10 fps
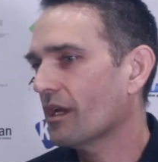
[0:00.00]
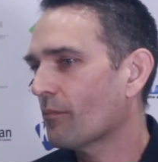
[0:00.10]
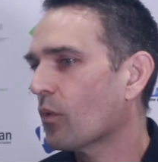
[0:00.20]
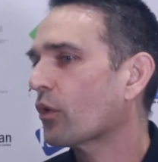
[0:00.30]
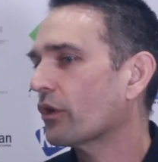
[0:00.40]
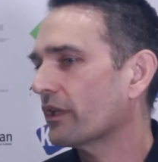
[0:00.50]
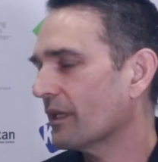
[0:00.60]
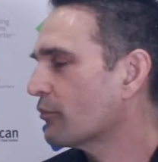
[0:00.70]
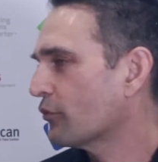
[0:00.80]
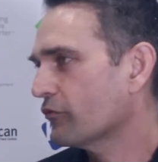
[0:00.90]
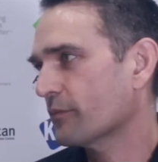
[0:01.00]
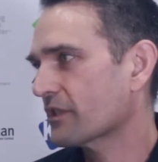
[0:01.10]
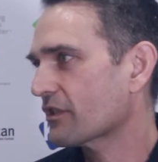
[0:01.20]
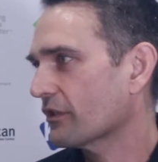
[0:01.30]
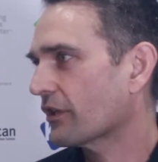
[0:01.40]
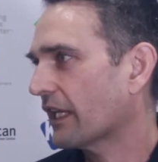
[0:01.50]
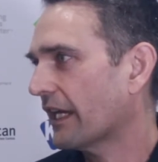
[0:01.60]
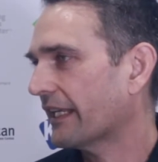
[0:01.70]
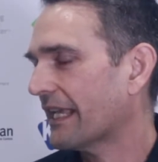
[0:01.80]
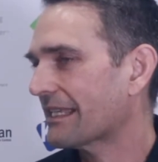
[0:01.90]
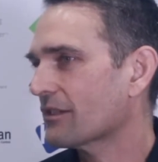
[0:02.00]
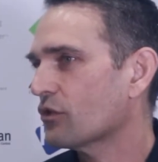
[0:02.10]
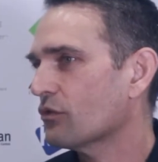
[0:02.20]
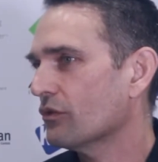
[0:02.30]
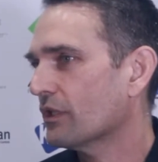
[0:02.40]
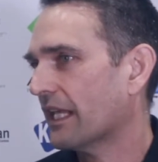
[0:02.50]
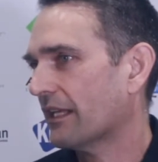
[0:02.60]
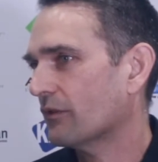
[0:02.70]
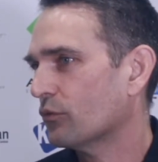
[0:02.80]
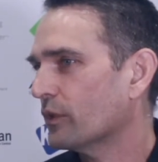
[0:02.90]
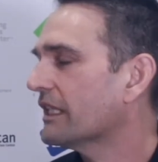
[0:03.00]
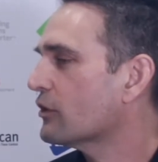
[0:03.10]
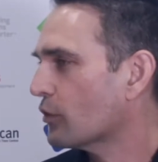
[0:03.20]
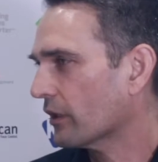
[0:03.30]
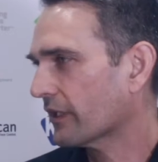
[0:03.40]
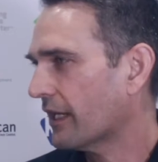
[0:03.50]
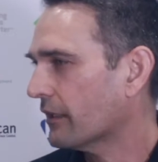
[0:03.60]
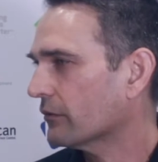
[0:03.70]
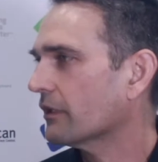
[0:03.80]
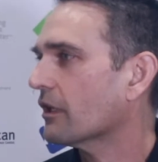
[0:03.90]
more improvements to your line as you can really drill down,